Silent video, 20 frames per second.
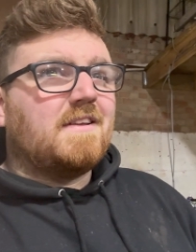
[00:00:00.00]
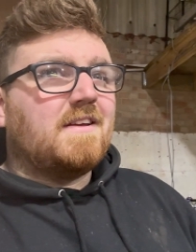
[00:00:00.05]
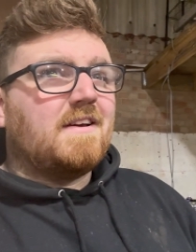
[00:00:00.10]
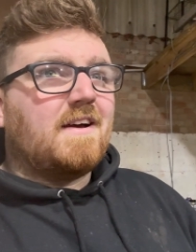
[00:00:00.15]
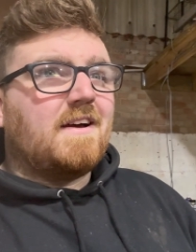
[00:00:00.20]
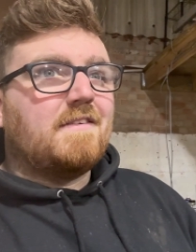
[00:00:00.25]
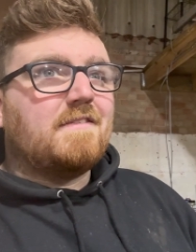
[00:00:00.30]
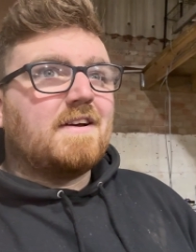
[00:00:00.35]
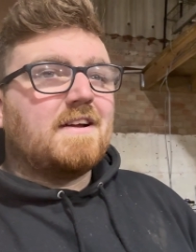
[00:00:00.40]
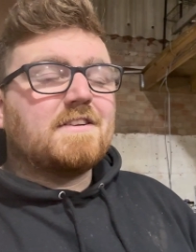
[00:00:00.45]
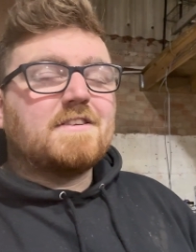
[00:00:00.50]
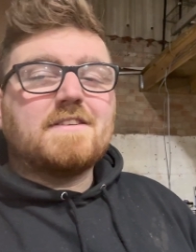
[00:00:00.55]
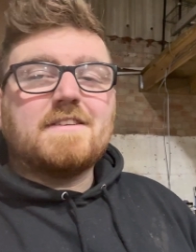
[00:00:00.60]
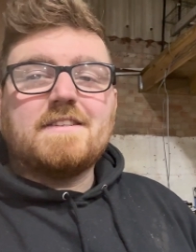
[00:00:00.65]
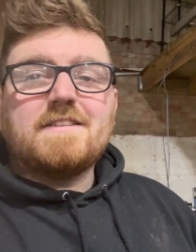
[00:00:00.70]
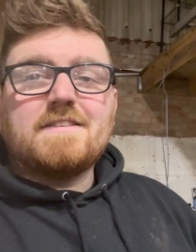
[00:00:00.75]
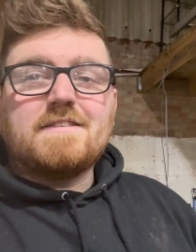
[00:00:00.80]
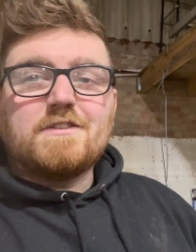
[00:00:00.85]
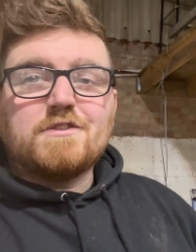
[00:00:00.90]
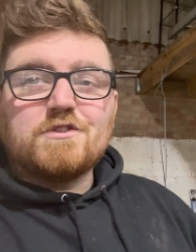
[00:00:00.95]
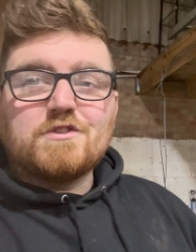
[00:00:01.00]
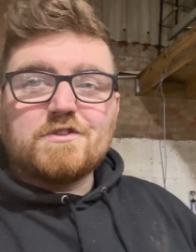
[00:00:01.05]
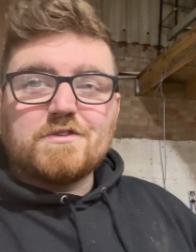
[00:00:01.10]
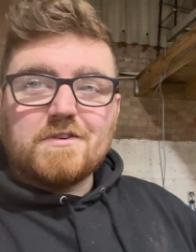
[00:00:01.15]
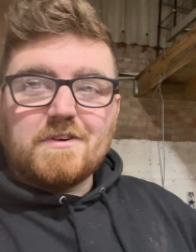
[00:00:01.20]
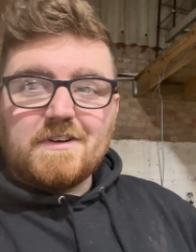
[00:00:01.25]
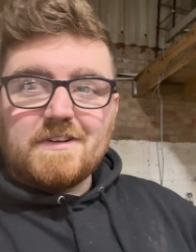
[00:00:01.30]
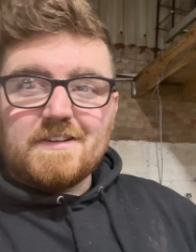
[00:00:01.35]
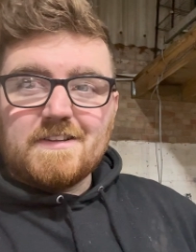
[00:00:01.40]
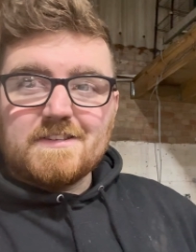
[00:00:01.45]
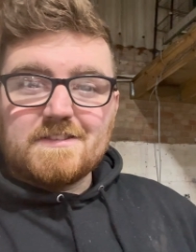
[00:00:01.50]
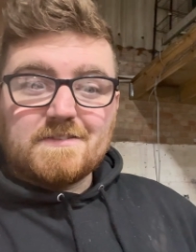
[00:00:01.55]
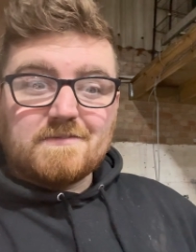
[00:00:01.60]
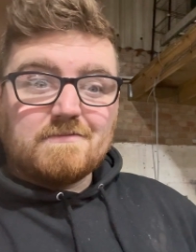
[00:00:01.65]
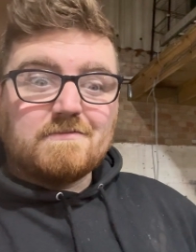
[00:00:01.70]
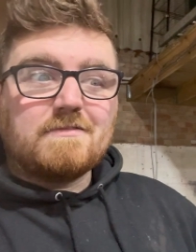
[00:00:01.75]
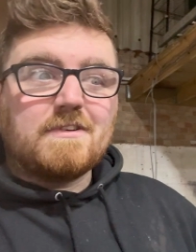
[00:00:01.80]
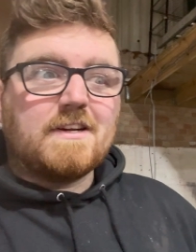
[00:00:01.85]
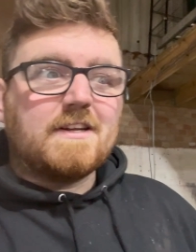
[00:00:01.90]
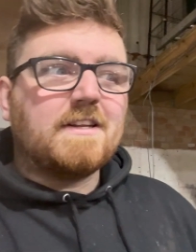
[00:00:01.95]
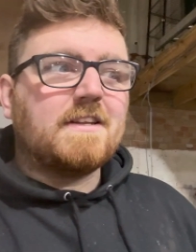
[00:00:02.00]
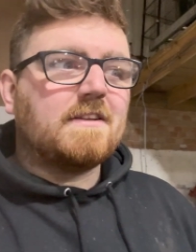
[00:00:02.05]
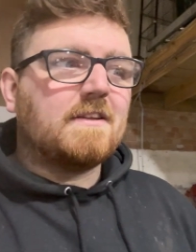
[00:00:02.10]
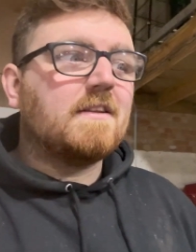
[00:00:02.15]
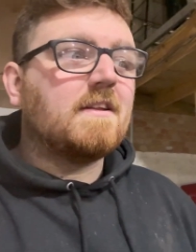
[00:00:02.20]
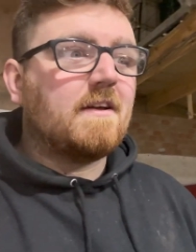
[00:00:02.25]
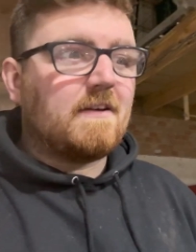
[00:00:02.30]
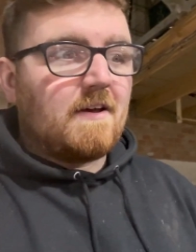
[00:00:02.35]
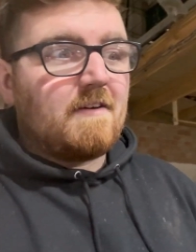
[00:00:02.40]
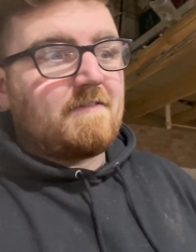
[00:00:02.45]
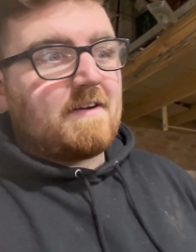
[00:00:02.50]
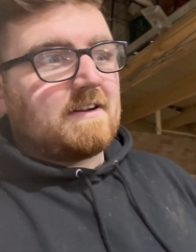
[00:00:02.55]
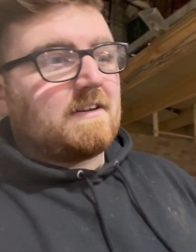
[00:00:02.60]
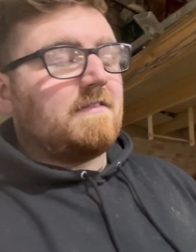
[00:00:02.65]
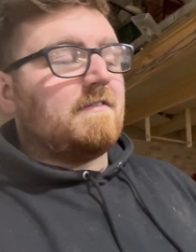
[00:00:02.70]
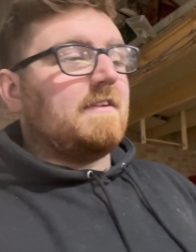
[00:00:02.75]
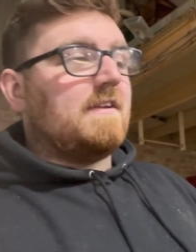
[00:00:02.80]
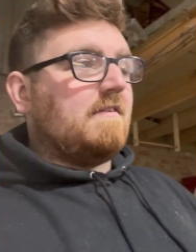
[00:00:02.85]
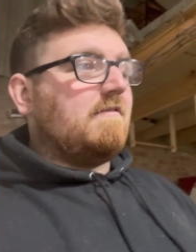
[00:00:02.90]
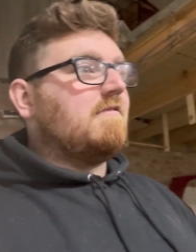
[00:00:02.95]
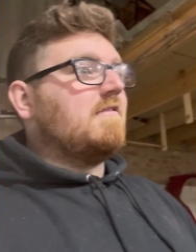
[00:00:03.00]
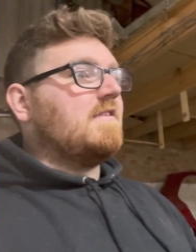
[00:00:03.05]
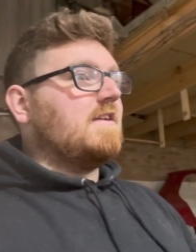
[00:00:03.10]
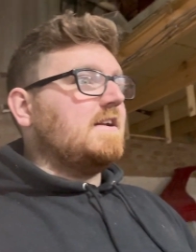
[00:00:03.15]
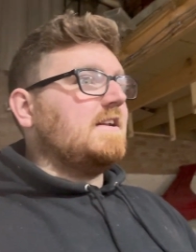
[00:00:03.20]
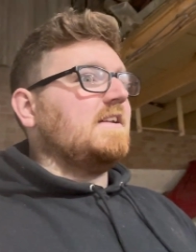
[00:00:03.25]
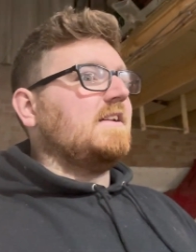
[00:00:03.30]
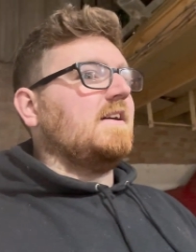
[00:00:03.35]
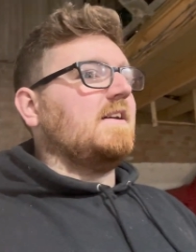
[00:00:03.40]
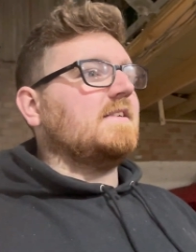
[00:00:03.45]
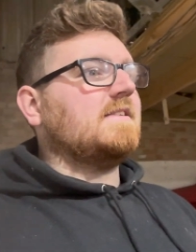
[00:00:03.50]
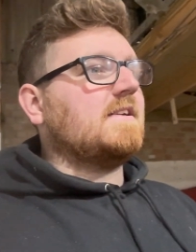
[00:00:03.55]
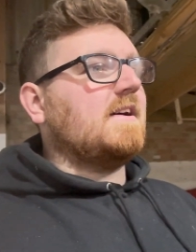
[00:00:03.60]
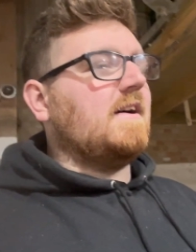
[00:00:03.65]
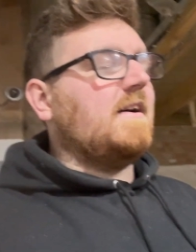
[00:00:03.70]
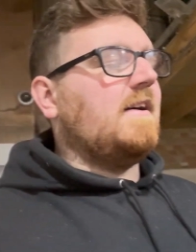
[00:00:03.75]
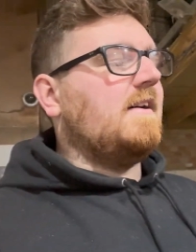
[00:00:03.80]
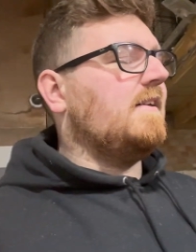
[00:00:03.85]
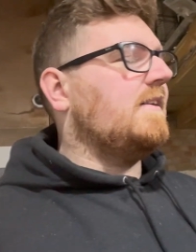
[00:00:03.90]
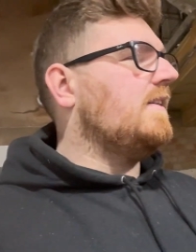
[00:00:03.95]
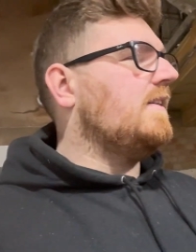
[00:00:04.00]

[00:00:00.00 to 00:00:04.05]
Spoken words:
I've actually destroyed this really, effectively a really nice car.